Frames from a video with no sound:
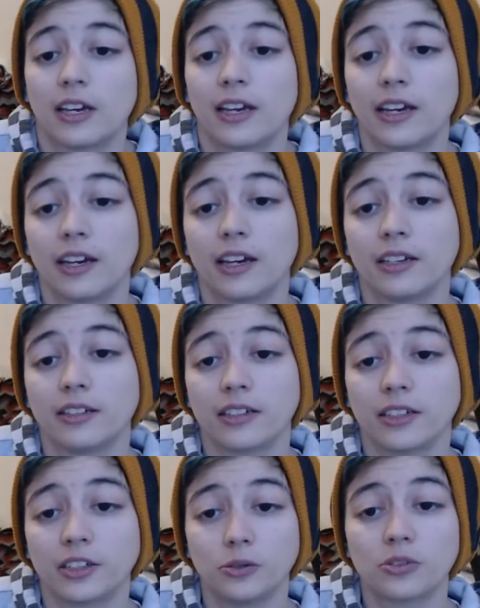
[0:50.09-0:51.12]
and
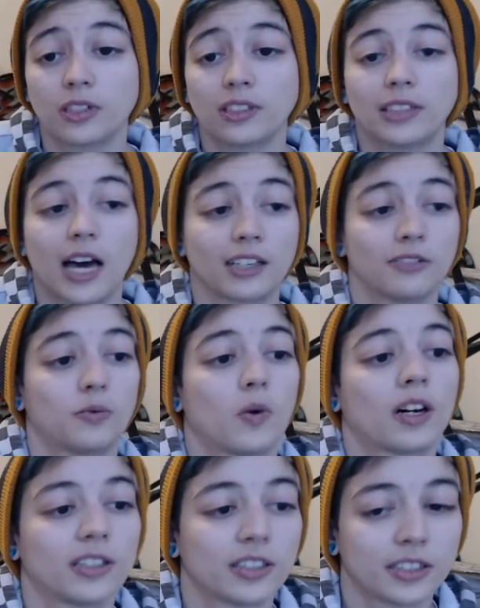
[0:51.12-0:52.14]
use a lot of
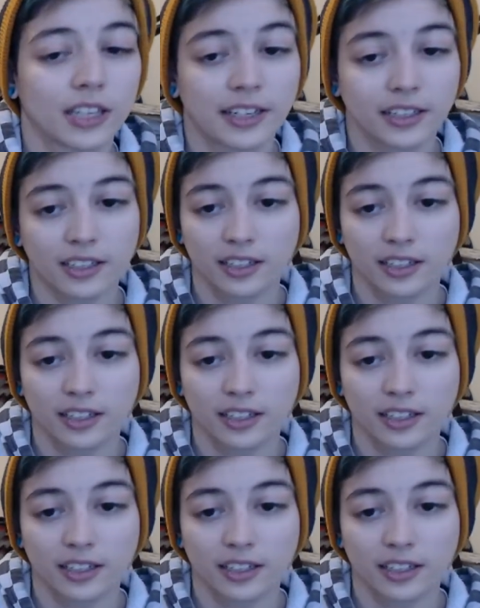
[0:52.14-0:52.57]
water. Like